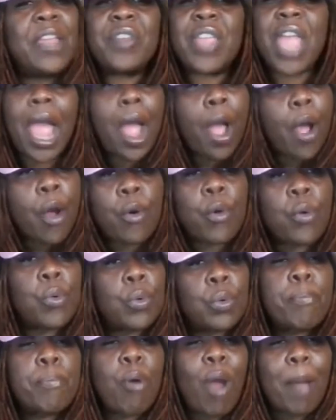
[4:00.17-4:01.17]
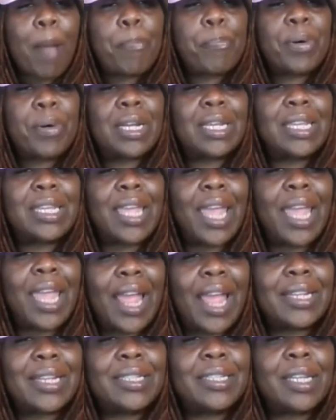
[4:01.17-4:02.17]
y'all.
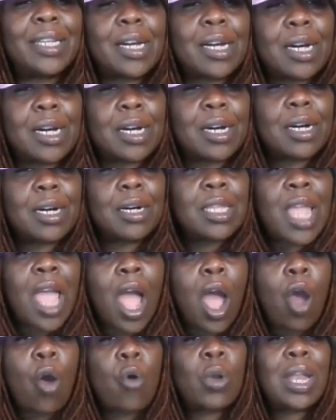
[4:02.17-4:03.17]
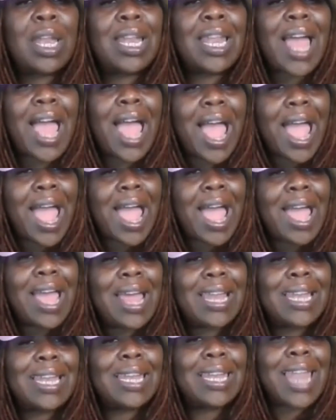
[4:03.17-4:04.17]
Propaganda. Y'all lie,
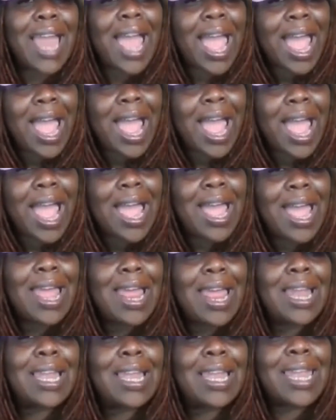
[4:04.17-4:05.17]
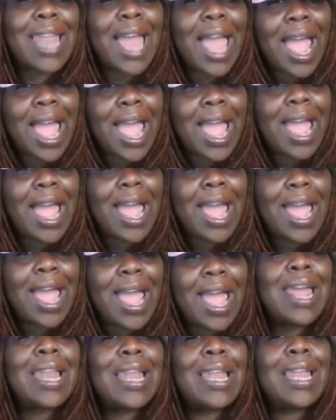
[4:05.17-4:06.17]
lie, lie,
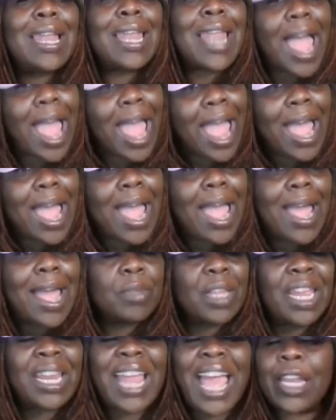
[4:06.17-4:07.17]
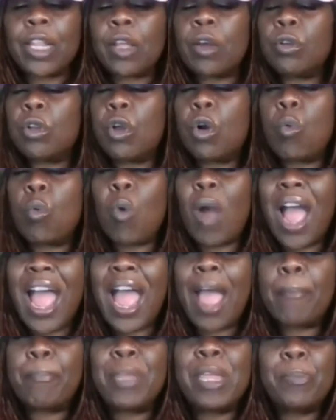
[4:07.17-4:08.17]
lie. And I don't know
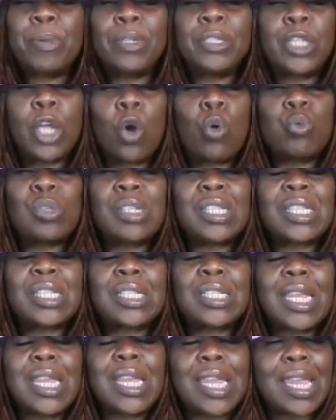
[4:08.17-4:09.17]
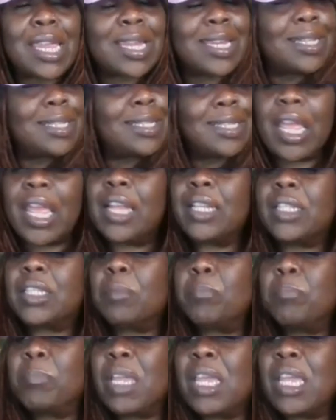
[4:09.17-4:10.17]
why people don't see it. And
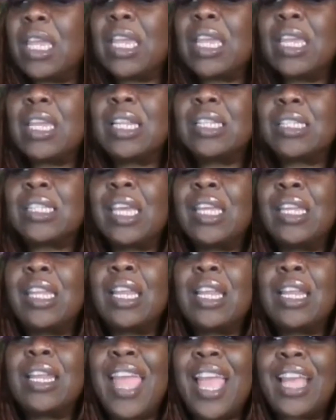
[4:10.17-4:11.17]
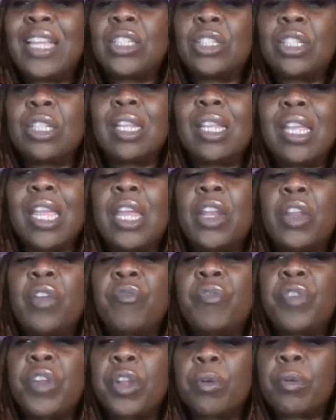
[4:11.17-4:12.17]
to me, it is an election
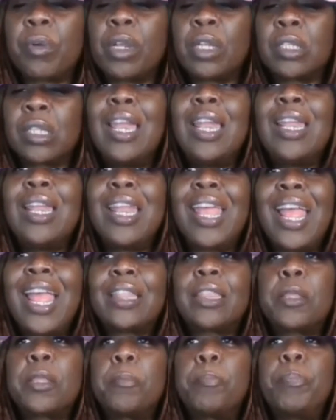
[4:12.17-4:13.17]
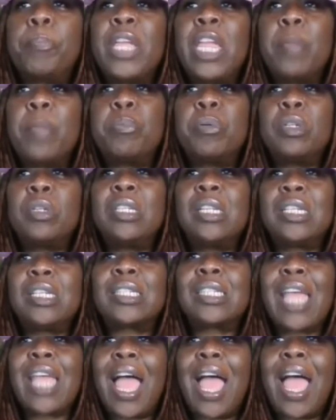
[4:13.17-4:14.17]
interference. Let the people
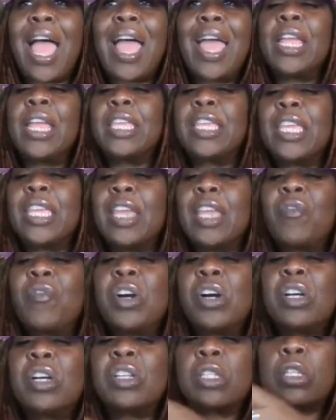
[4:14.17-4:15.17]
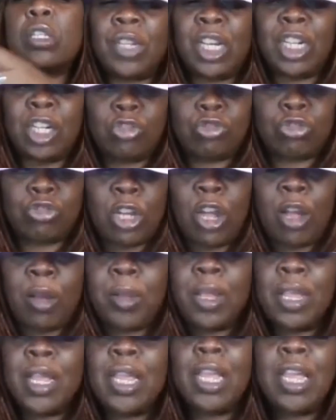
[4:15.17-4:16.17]
decide. Give us Donald
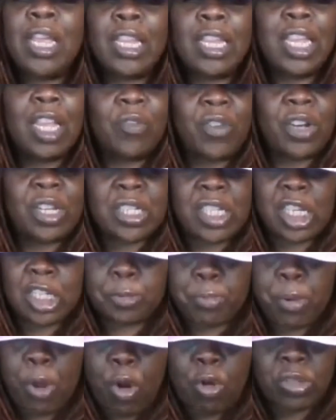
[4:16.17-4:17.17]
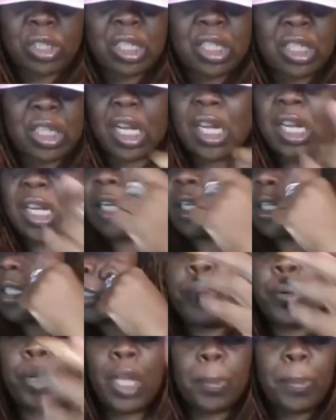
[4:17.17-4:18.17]
Trump, give us his pros and
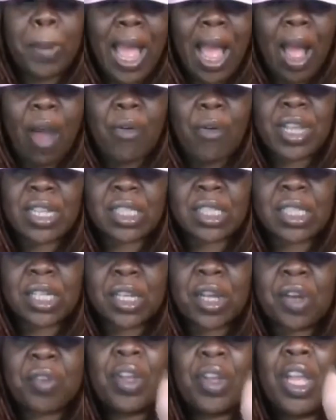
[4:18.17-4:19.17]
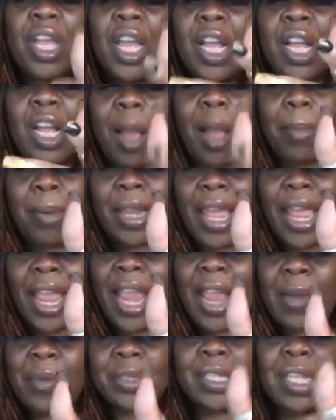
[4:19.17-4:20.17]
cons, pull up all his stuff. Kamala
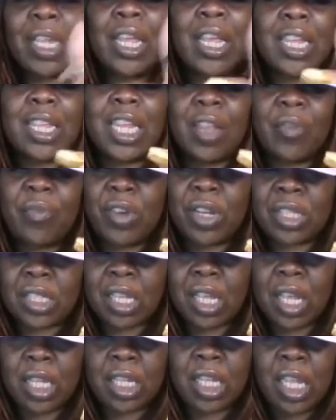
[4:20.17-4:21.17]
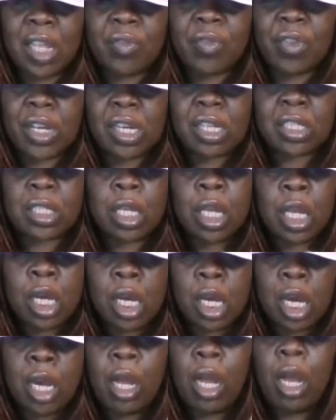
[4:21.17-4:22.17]
Harris, give us
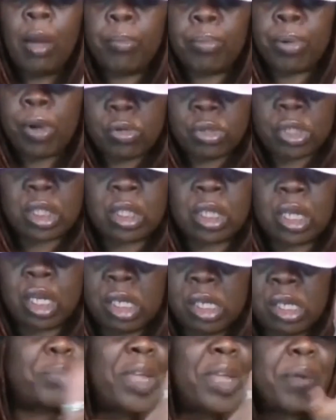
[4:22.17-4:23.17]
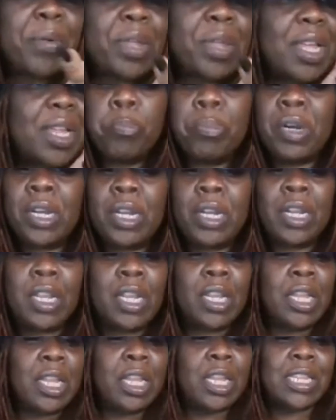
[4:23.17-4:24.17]
her pros and cons. Period. But
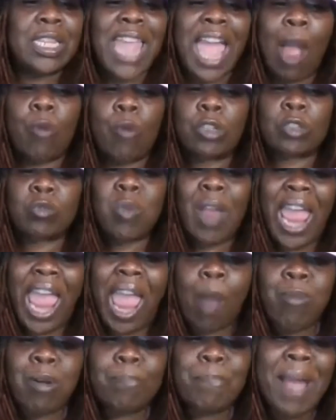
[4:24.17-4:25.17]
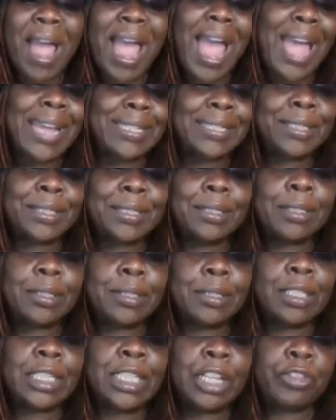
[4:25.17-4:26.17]
y'all was riding with Biden,
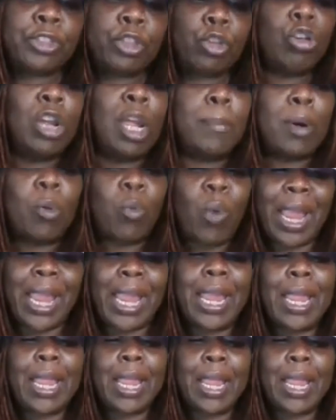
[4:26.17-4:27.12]
then you threw him away,